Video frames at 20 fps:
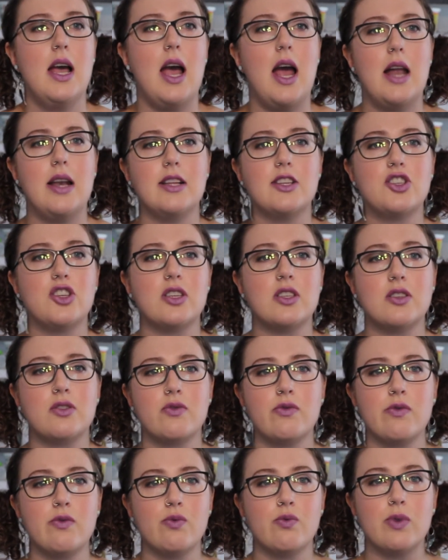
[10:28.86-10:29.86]
And it's
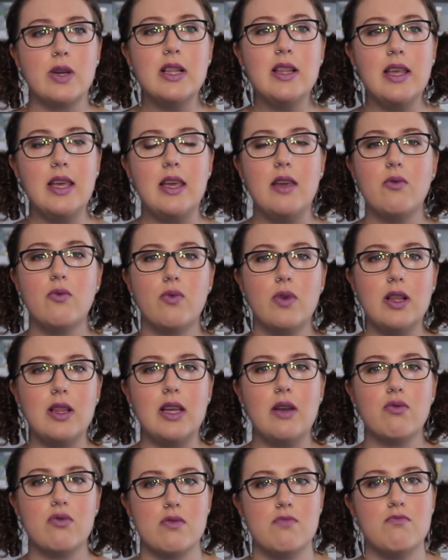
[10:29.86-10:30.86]
just really,
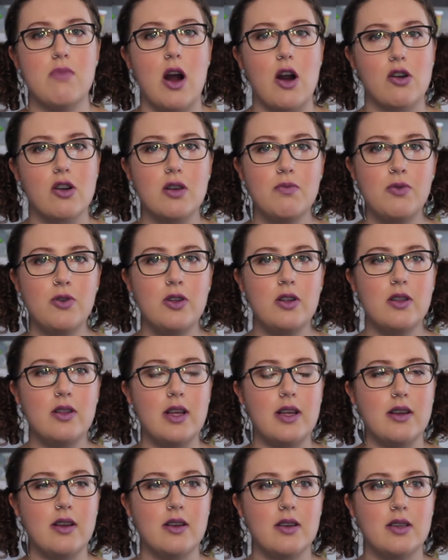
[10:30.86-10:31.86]
really
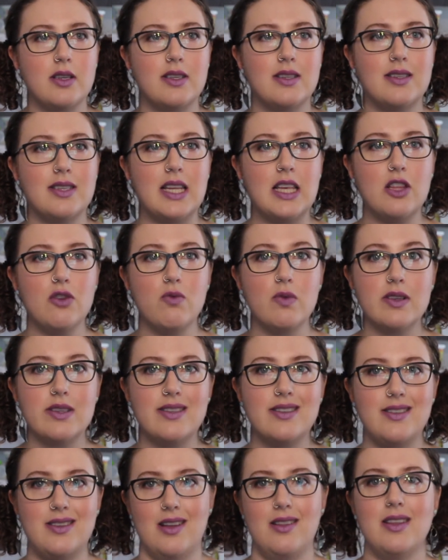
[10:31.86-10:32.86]
remarkable to see the
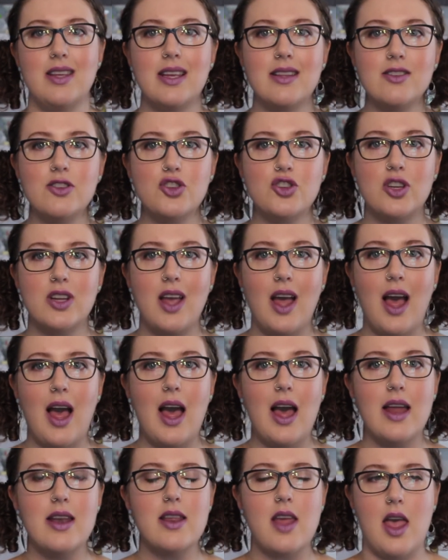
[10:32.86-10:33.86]
resilience she
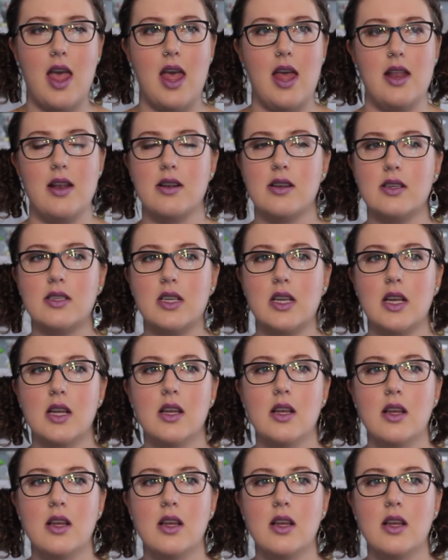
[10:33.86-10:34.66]
had and